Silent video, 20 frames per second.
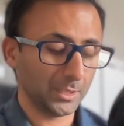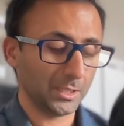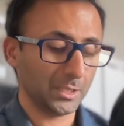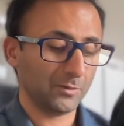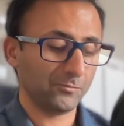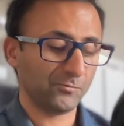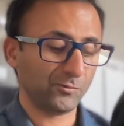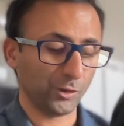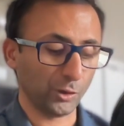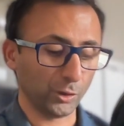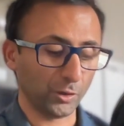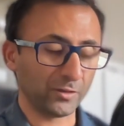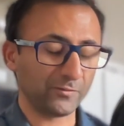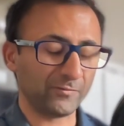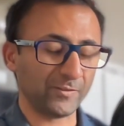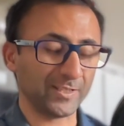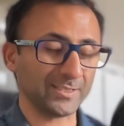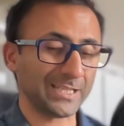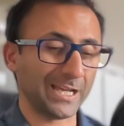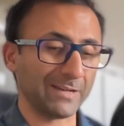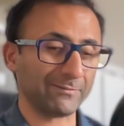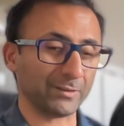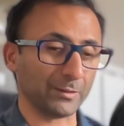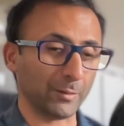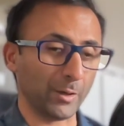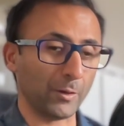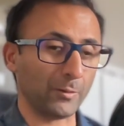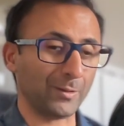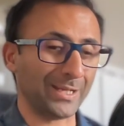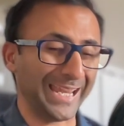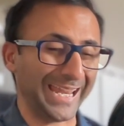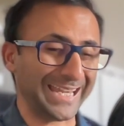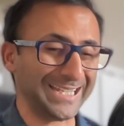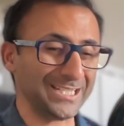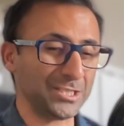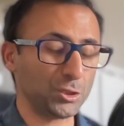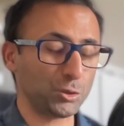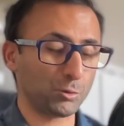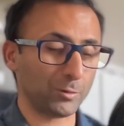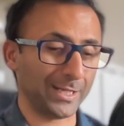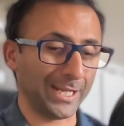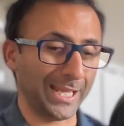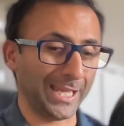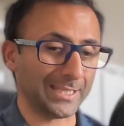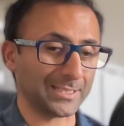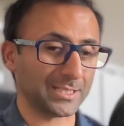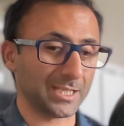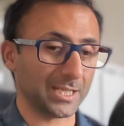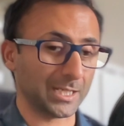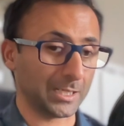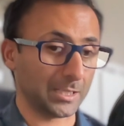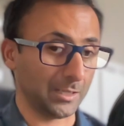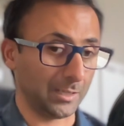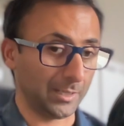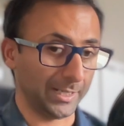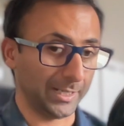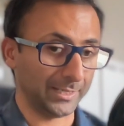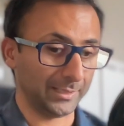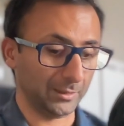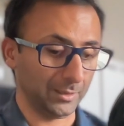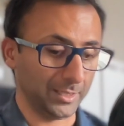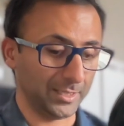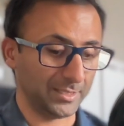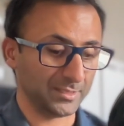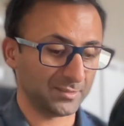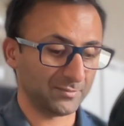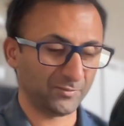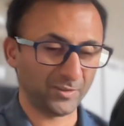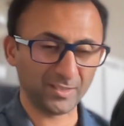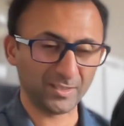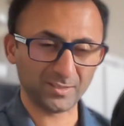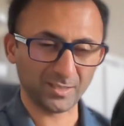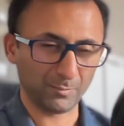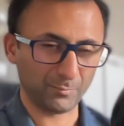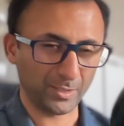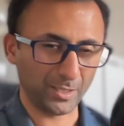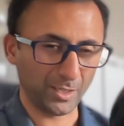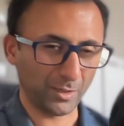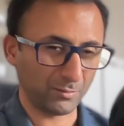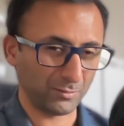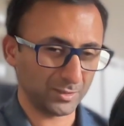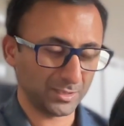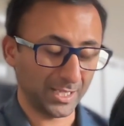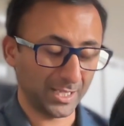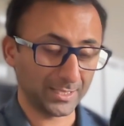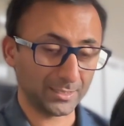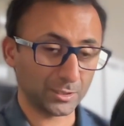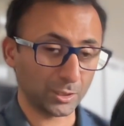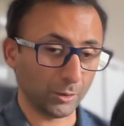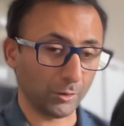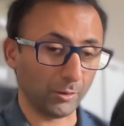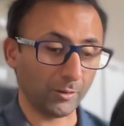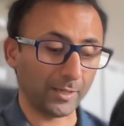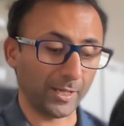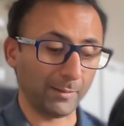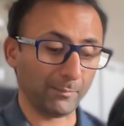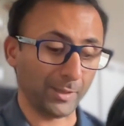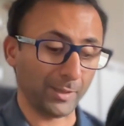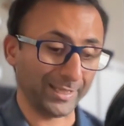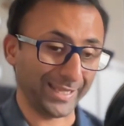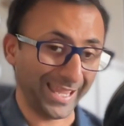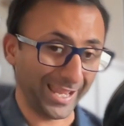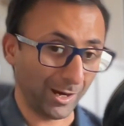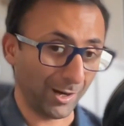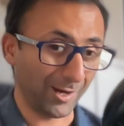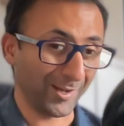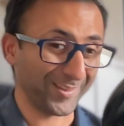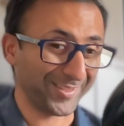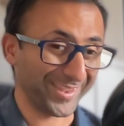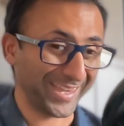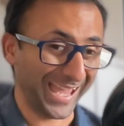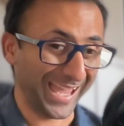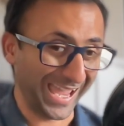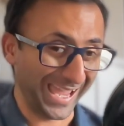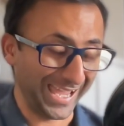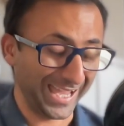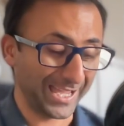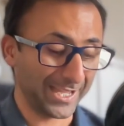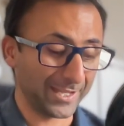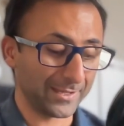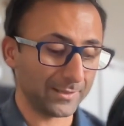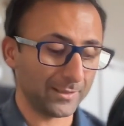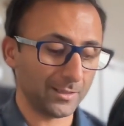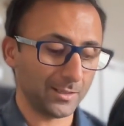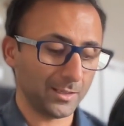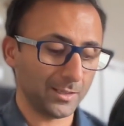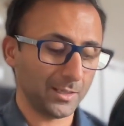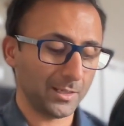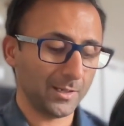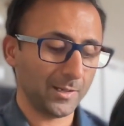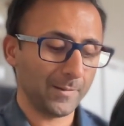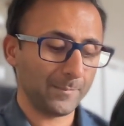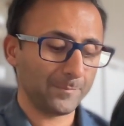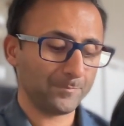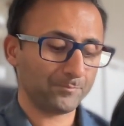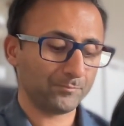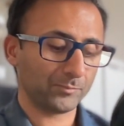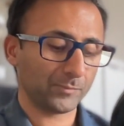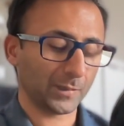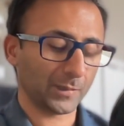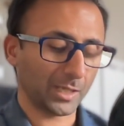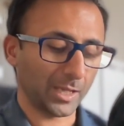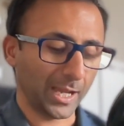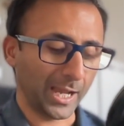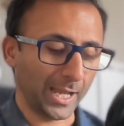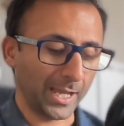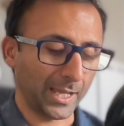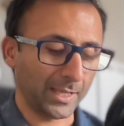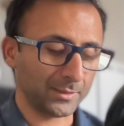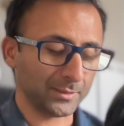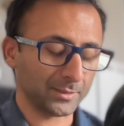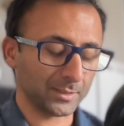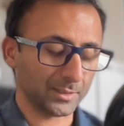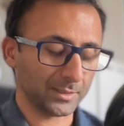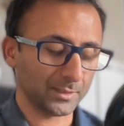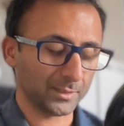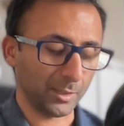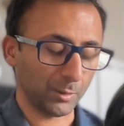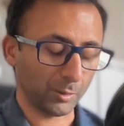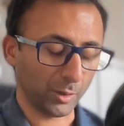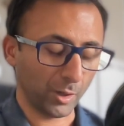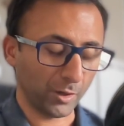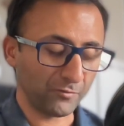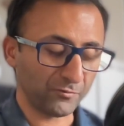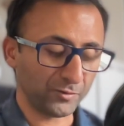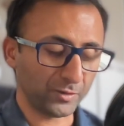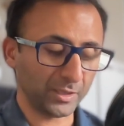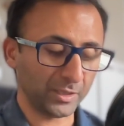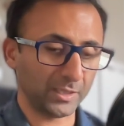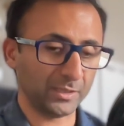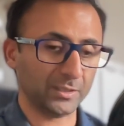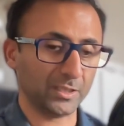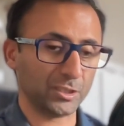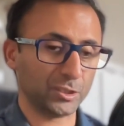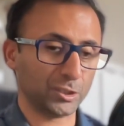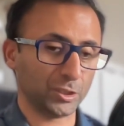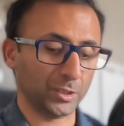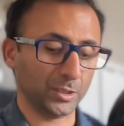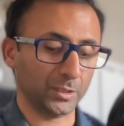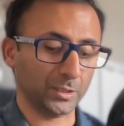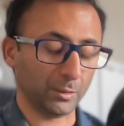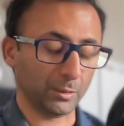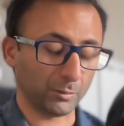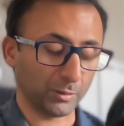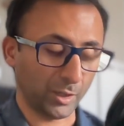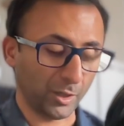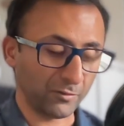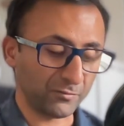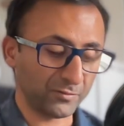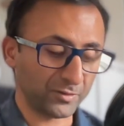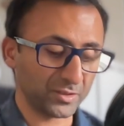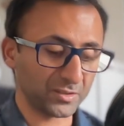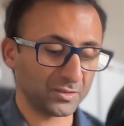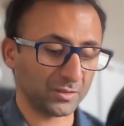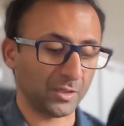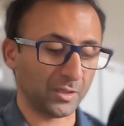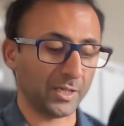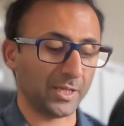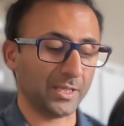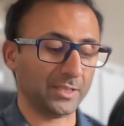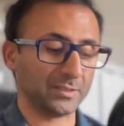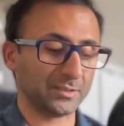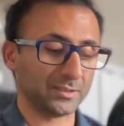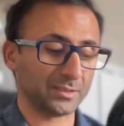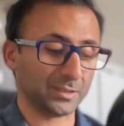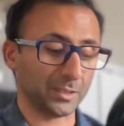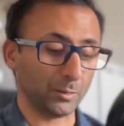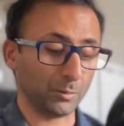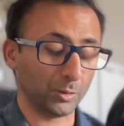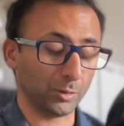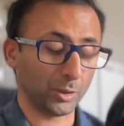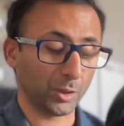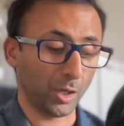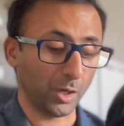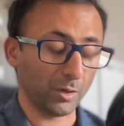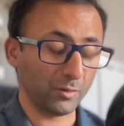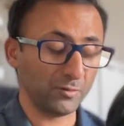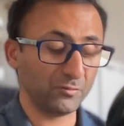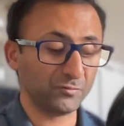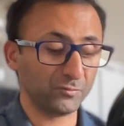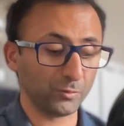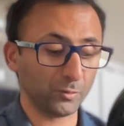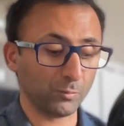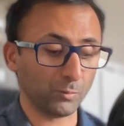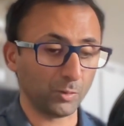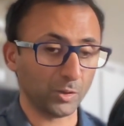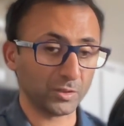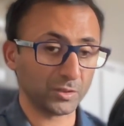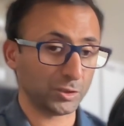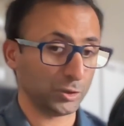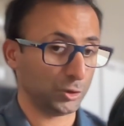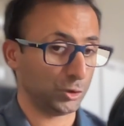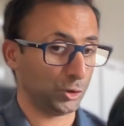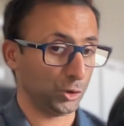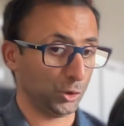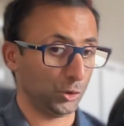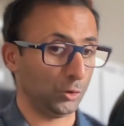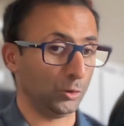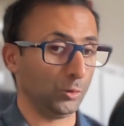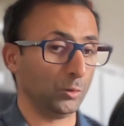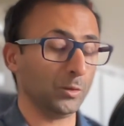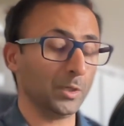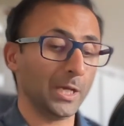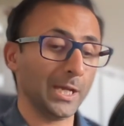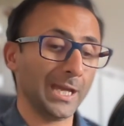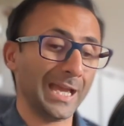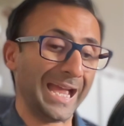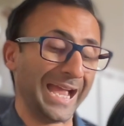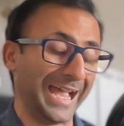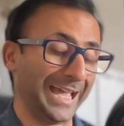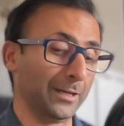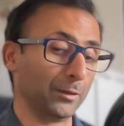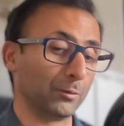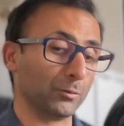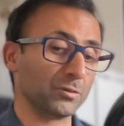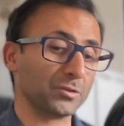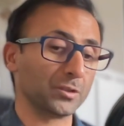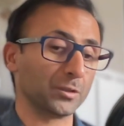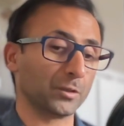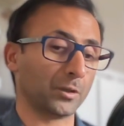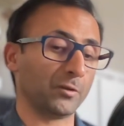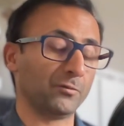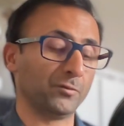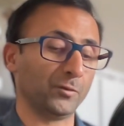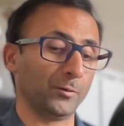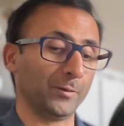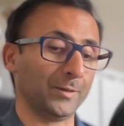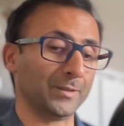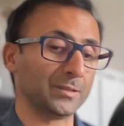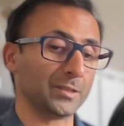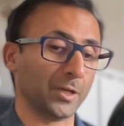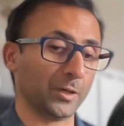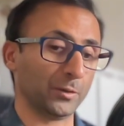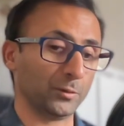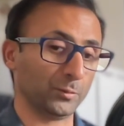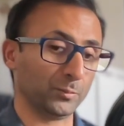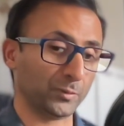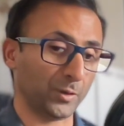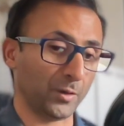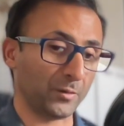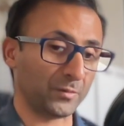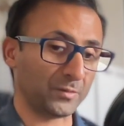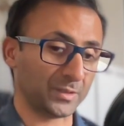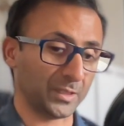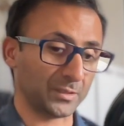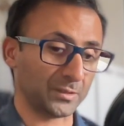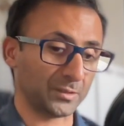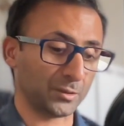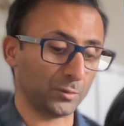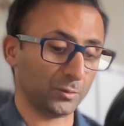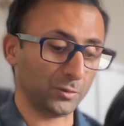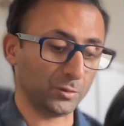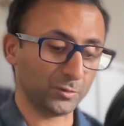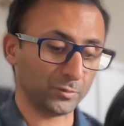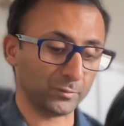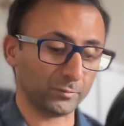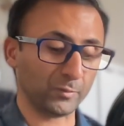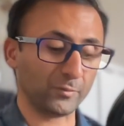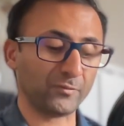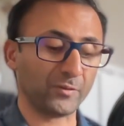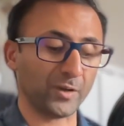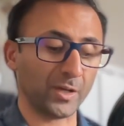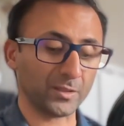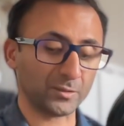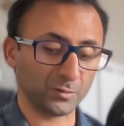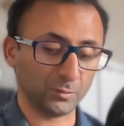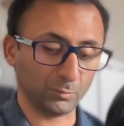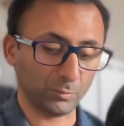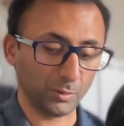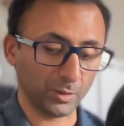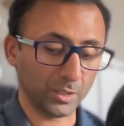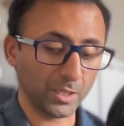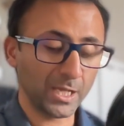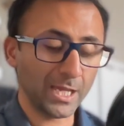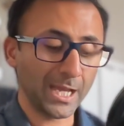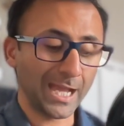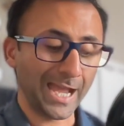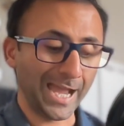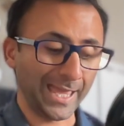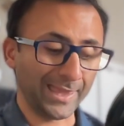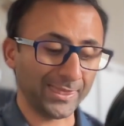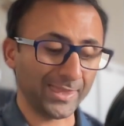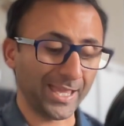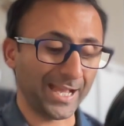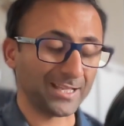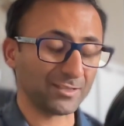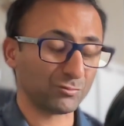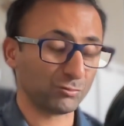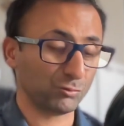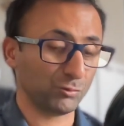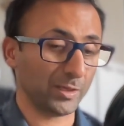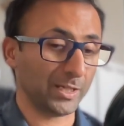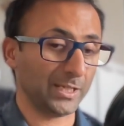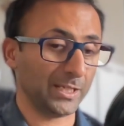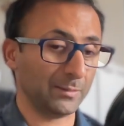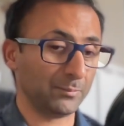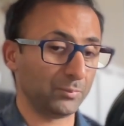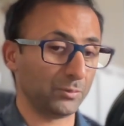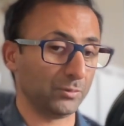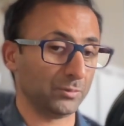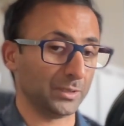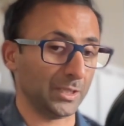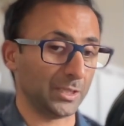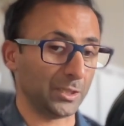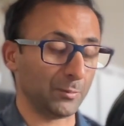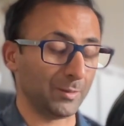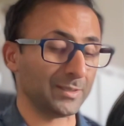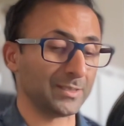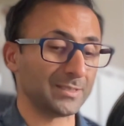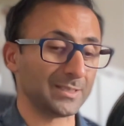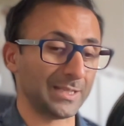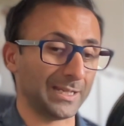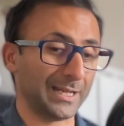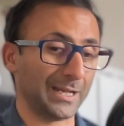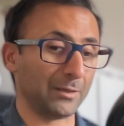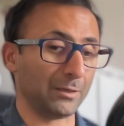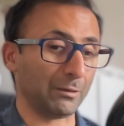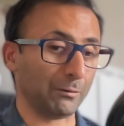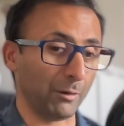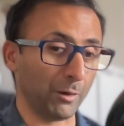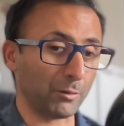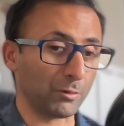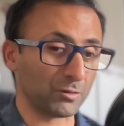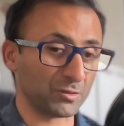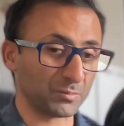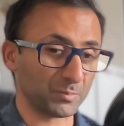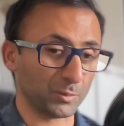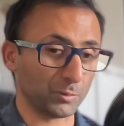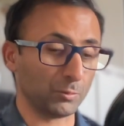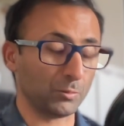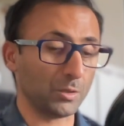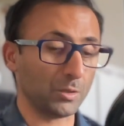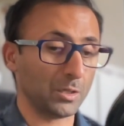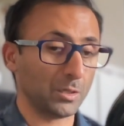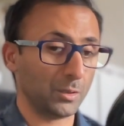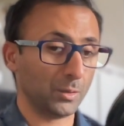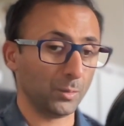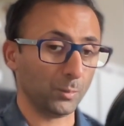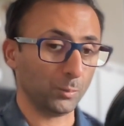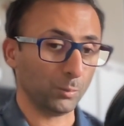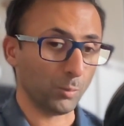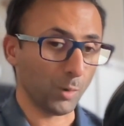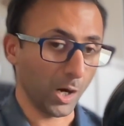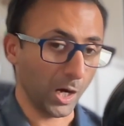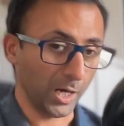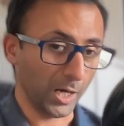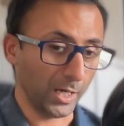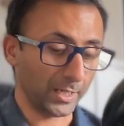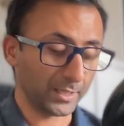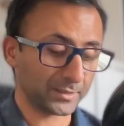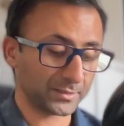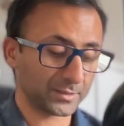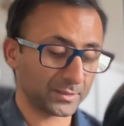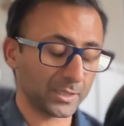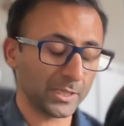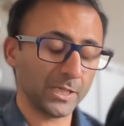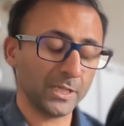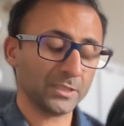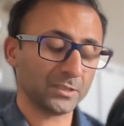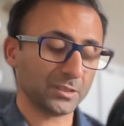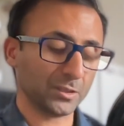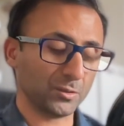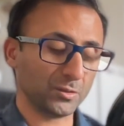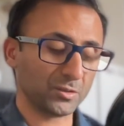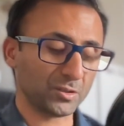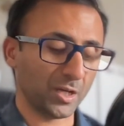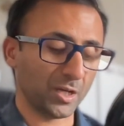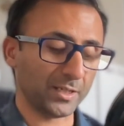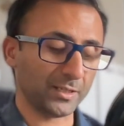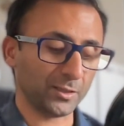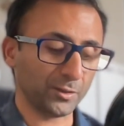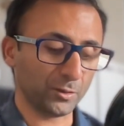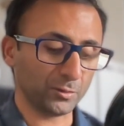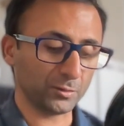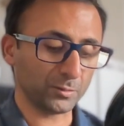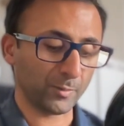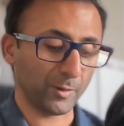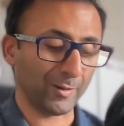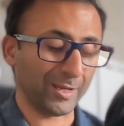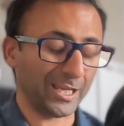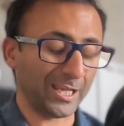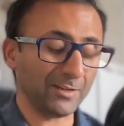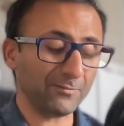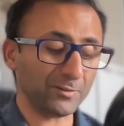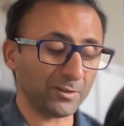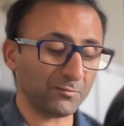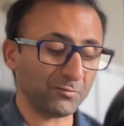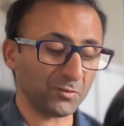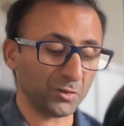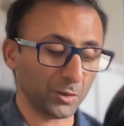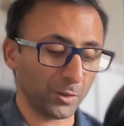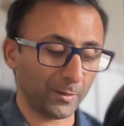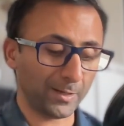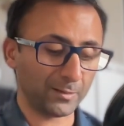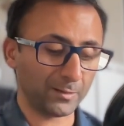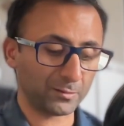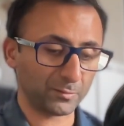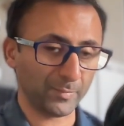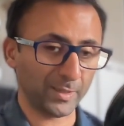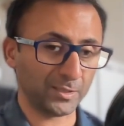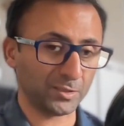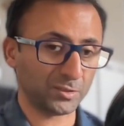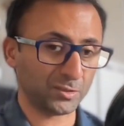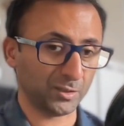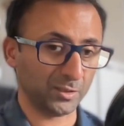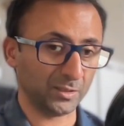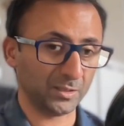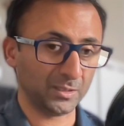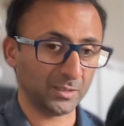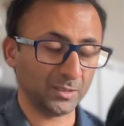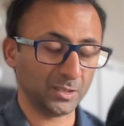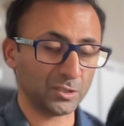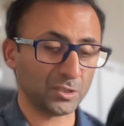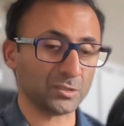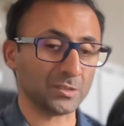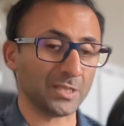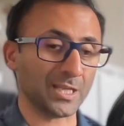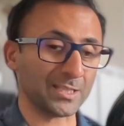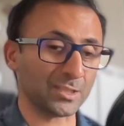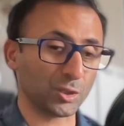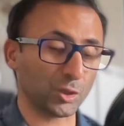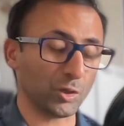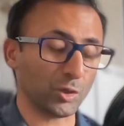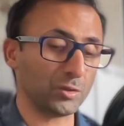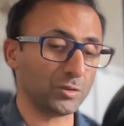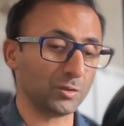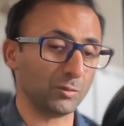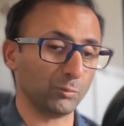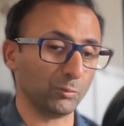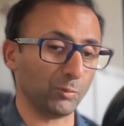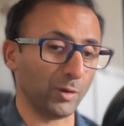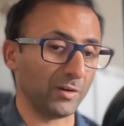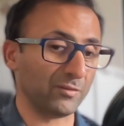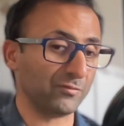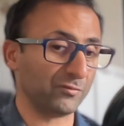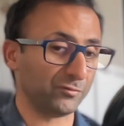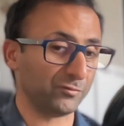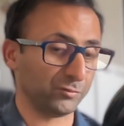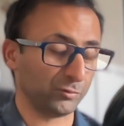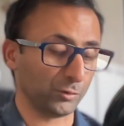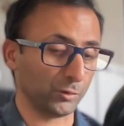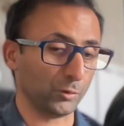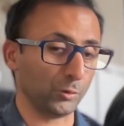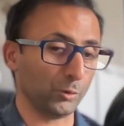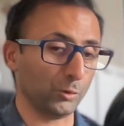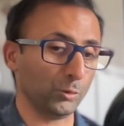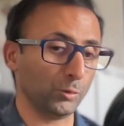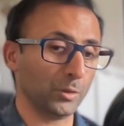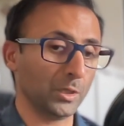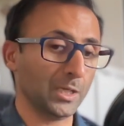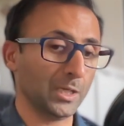for a lot of things, have their own intranet guidelines, things that we don't tend to look at, but they are there. And they'll go through the condition, they'll go through the science, they'll go through what to do, and also go through your internal process, who you should refer to. What. And that's really important, that you understand how your own hospital works. So you start in a new department, even if you know how to manage certain conditions, it's good to run through